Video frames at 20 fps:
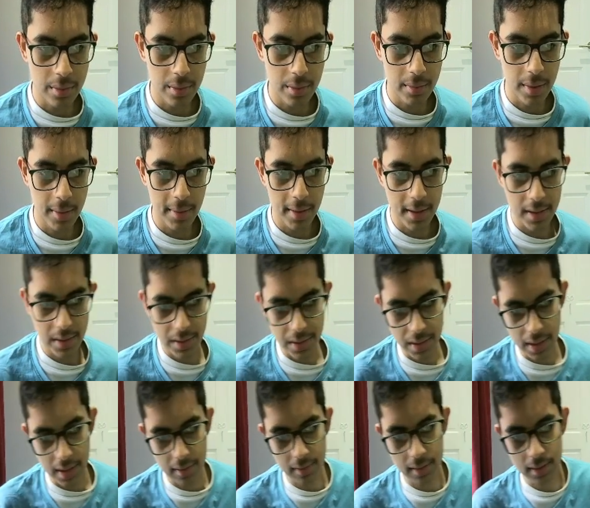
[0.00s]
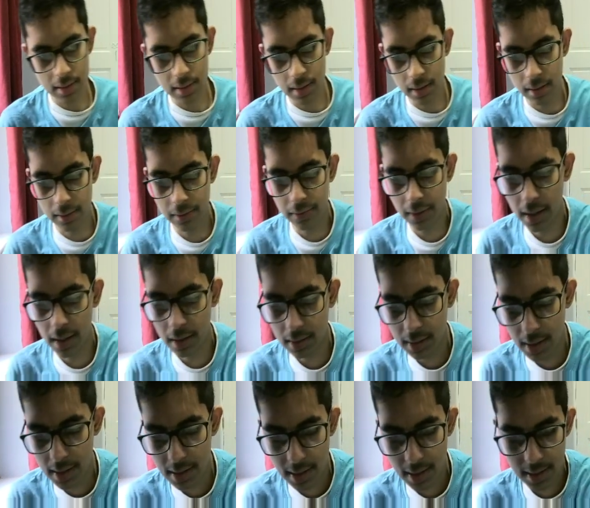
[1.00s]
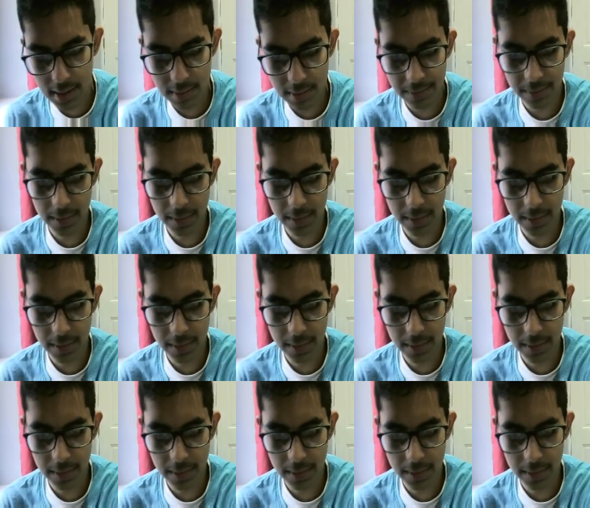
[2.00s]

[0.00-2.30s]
maybe let's just give it the final test case.